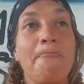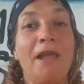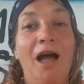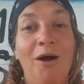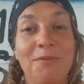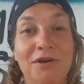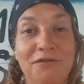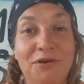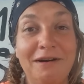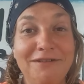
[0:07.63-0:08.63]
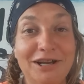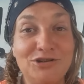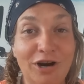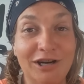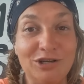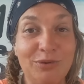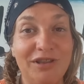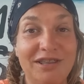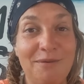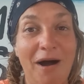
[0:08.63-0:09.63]
How many of you have electronics with
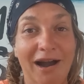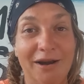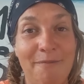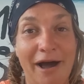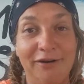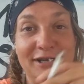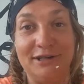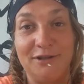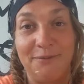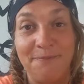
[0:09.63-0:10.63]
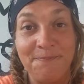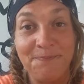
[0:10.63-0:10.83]
lithium-ion batteries in them?